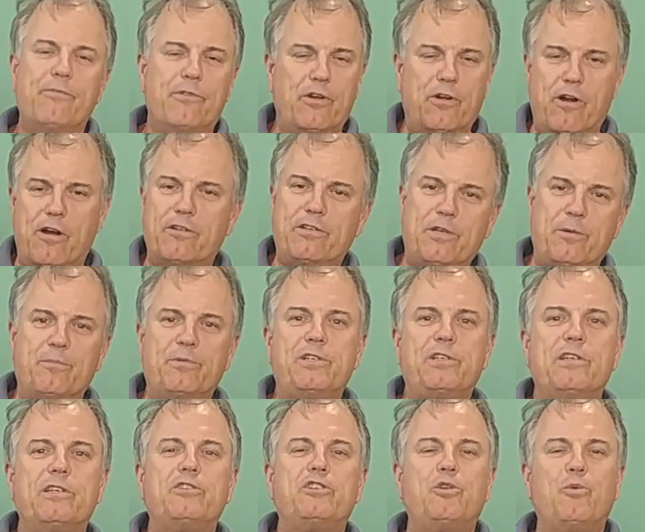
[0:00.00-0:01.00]
There are some
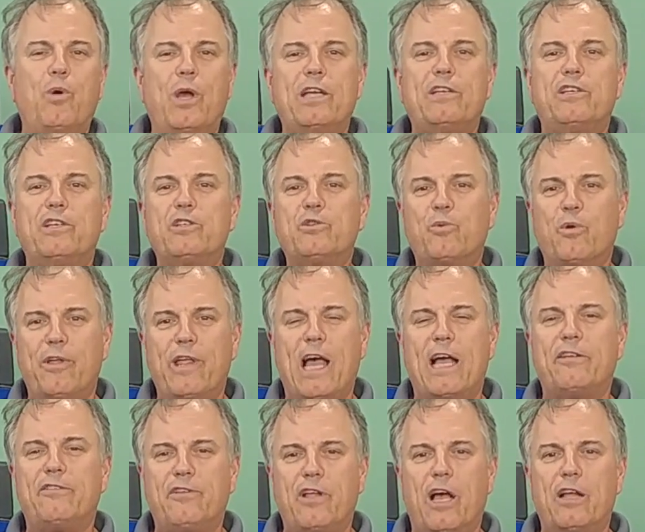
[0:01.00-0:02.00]
situations where
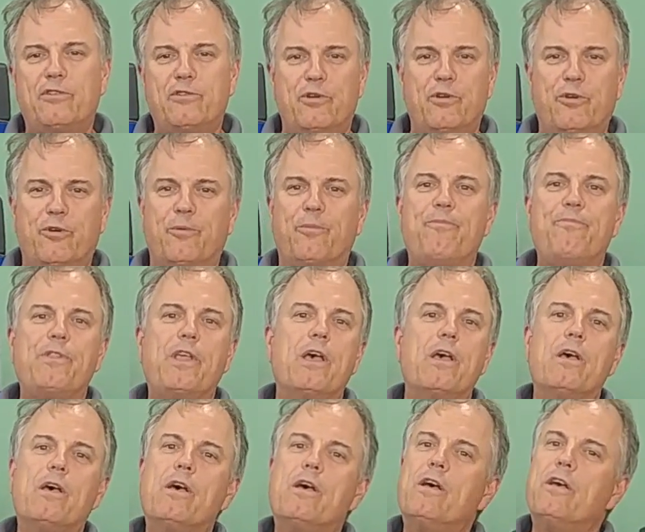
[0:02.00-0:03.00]
that's not true.
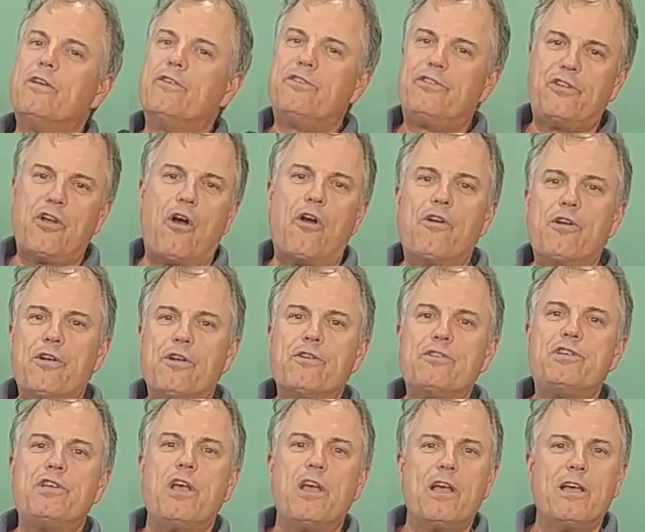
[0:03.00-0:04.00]

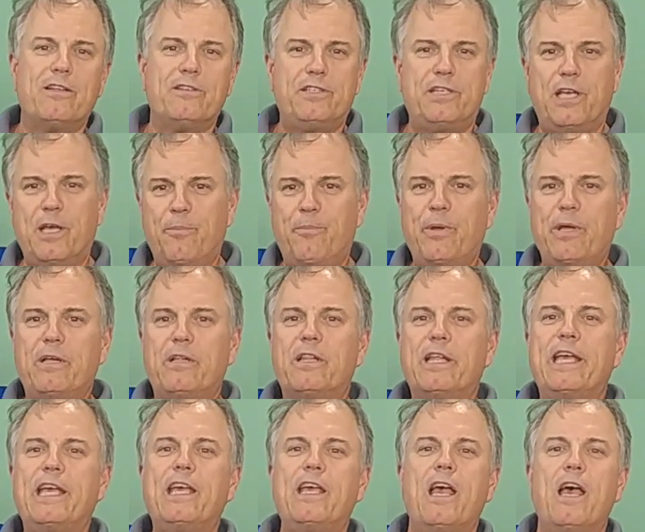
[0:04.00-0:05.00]
Starters,
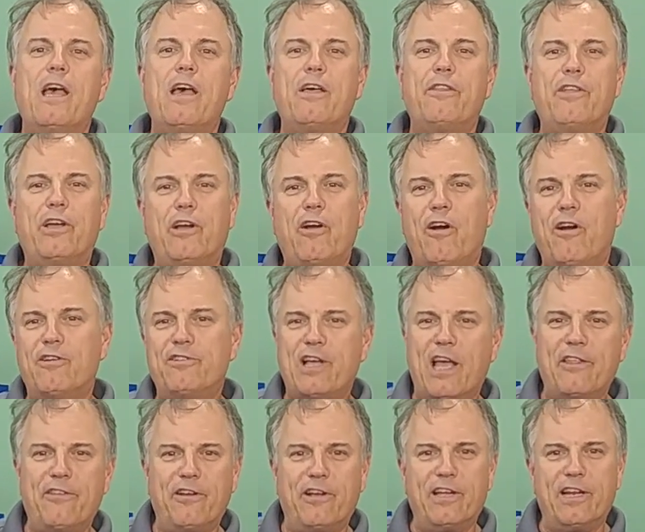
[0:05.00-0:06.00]
typically, the car's
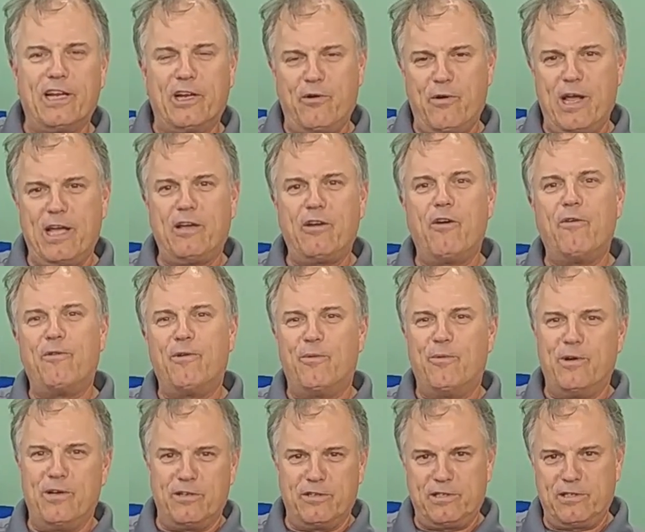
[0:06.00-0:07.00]
either going to crank over
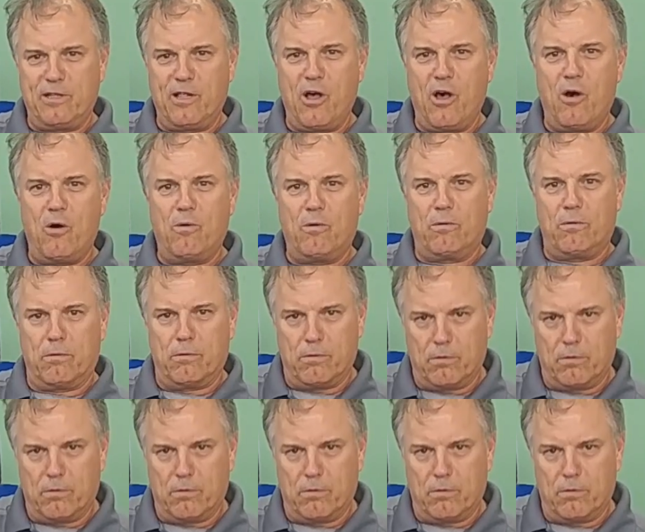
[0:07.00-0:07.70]
real slow,